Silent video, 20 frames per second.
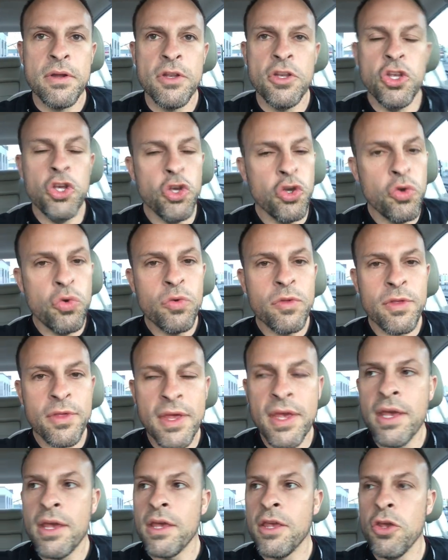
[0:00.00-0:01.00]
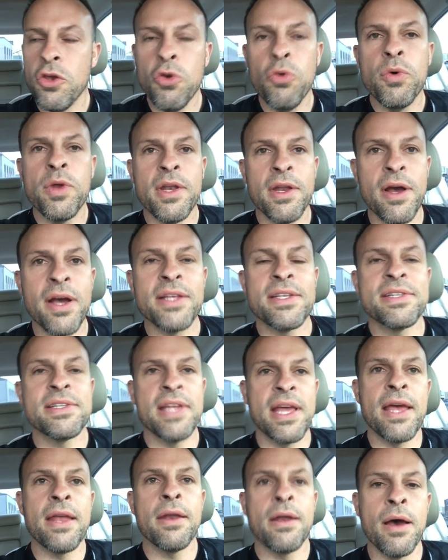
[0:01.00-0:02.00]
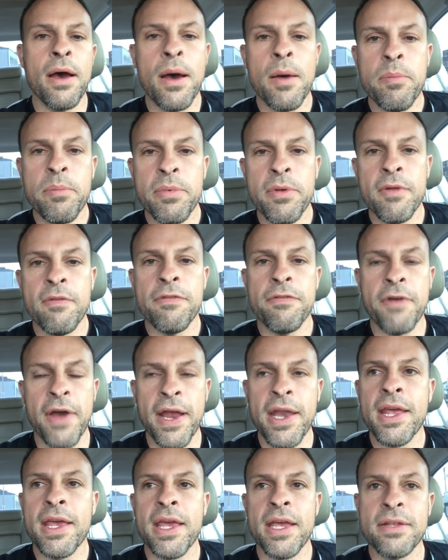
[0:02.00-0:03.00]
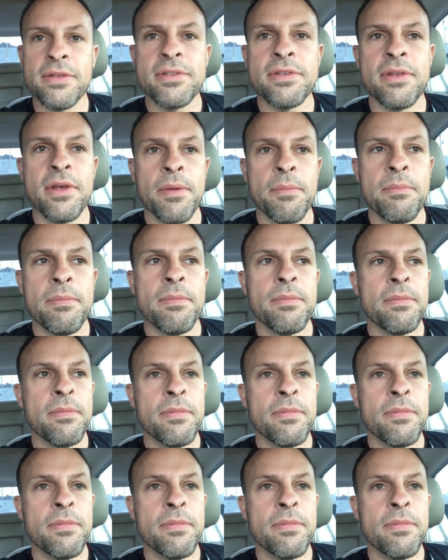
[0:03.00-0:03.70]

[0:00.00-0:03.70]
do you think you would not stand up and fight against them?